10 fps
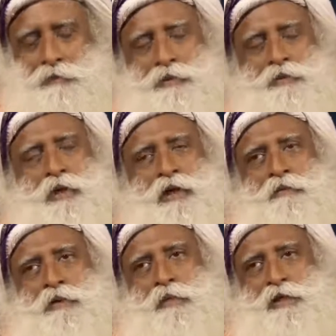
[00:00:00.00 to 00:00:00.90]
see,
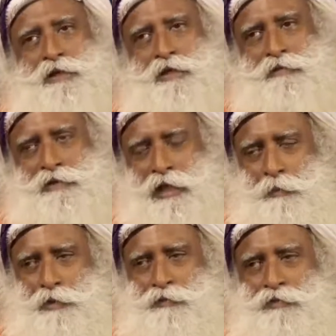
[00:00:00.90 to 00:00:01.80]
whenever major events
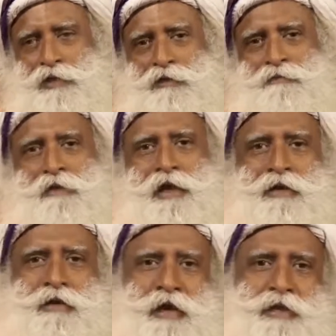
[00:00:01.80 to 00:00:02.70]
happen, we
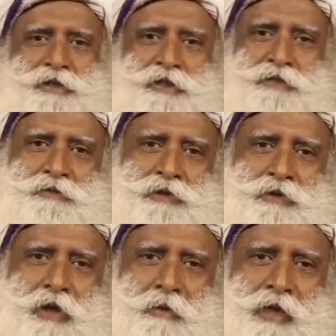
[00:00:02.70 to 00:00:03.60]
find answers with
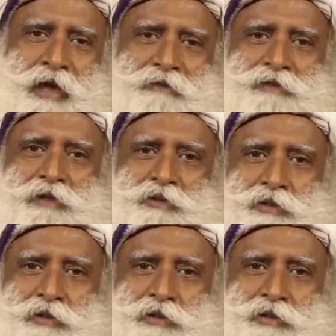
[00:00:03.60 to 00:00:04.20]
tsunami after the